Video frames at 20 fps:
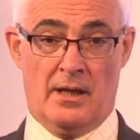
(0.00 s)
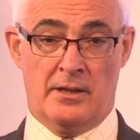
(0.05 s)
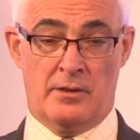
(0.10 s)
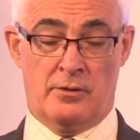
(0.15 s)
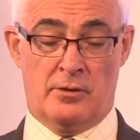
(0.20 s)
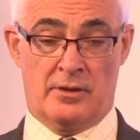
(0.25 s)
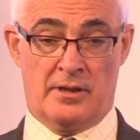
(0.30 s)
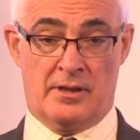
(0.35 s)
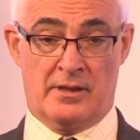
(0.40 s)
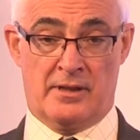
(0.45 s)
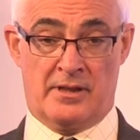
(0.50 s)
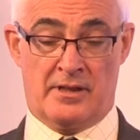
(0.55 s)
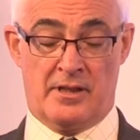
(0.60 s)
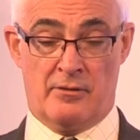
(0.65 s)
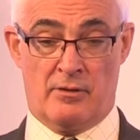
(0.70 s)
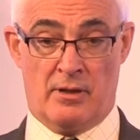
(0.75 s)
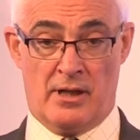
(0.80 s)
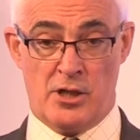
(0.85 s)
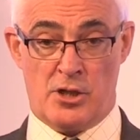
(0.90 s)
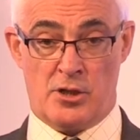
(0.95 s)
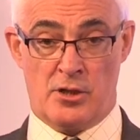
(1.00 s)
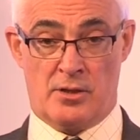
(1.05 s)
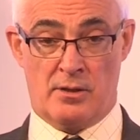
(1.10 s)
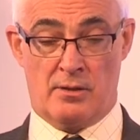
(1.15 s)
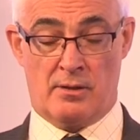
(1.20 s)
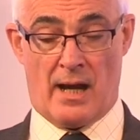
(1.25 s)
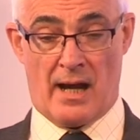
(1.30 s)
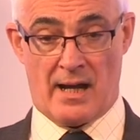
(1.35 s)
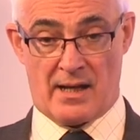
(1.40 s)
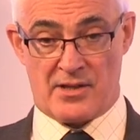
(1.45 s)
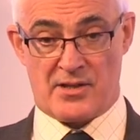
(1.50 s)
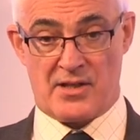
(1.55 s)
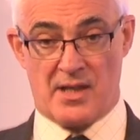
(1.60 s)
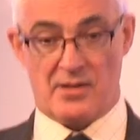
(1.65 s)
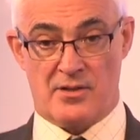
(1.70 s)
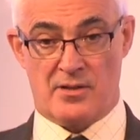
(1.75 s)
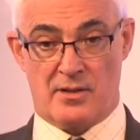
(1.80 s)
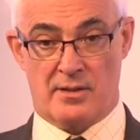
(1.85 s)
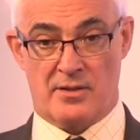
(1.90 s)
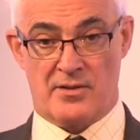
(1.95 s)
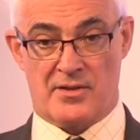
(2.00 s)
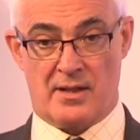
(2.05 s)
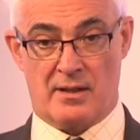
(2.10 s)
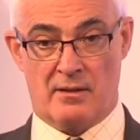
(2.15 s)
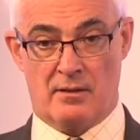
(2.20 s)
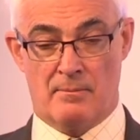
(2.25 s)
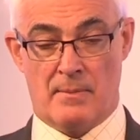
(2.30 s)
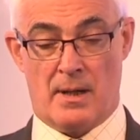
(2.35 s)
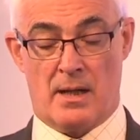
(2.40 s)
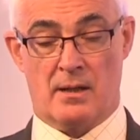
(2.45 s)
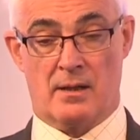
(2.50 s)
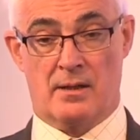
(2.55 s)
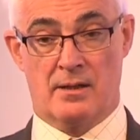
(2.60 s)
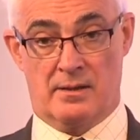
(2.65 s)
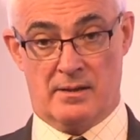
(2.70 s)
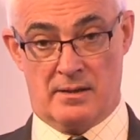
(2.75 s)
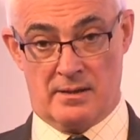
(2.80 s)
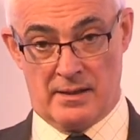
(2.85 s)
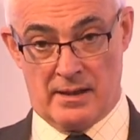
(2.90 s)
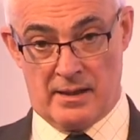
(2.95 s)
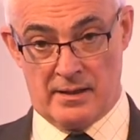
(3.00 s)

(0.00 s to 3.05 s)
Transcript: in relation to access to the single market,